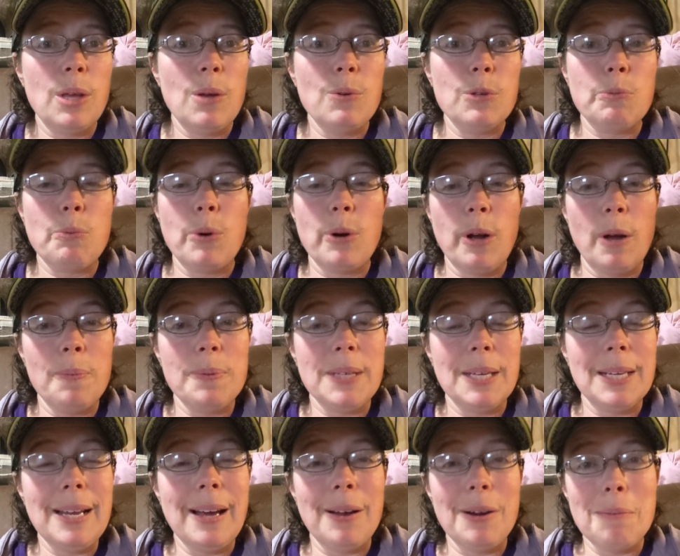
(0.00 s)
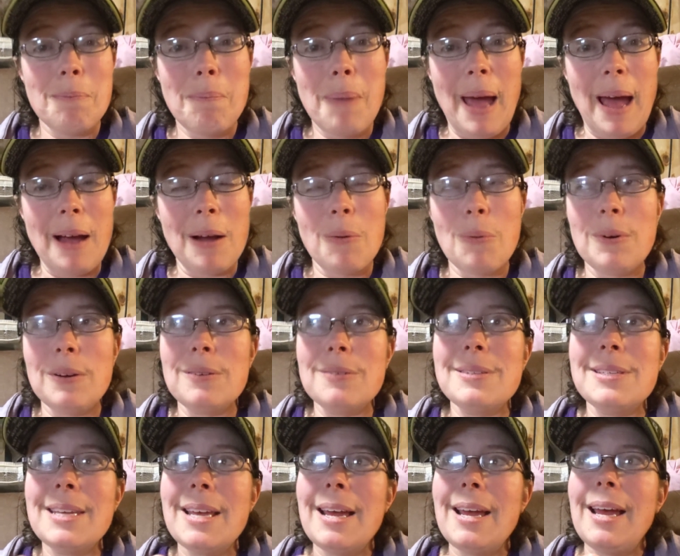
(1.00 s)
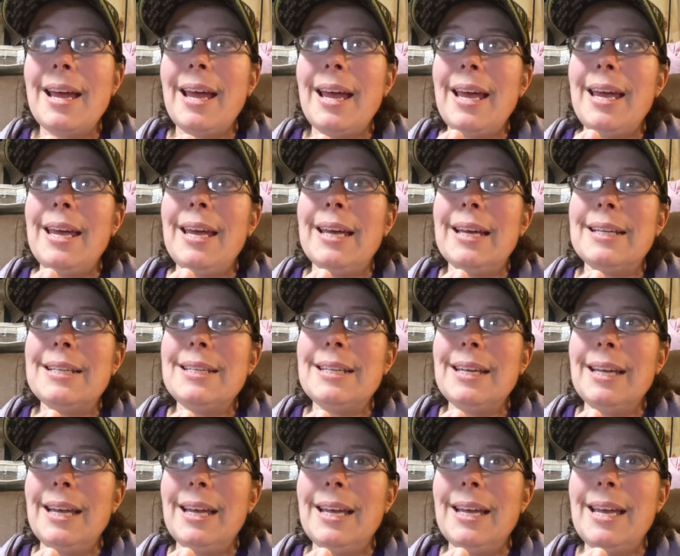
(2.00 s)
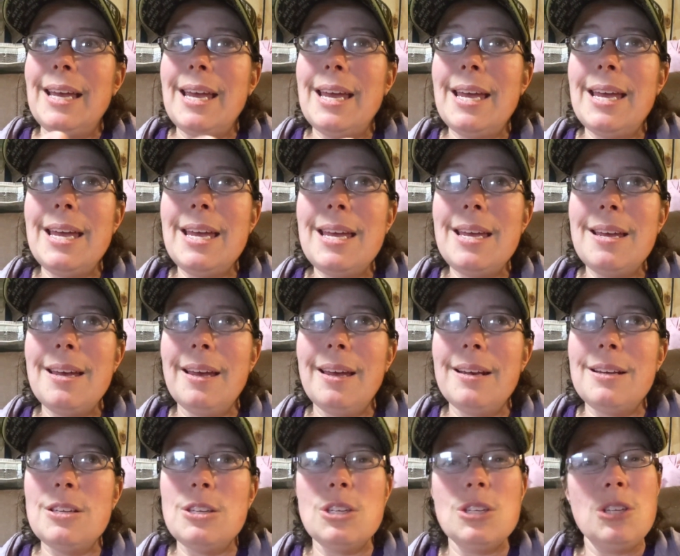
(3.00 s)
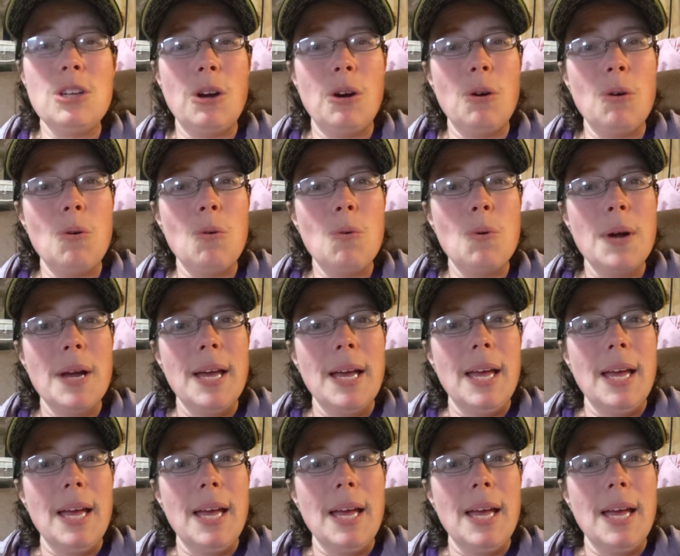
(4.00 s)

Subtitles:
He was born upside down and backwards, and he and his doe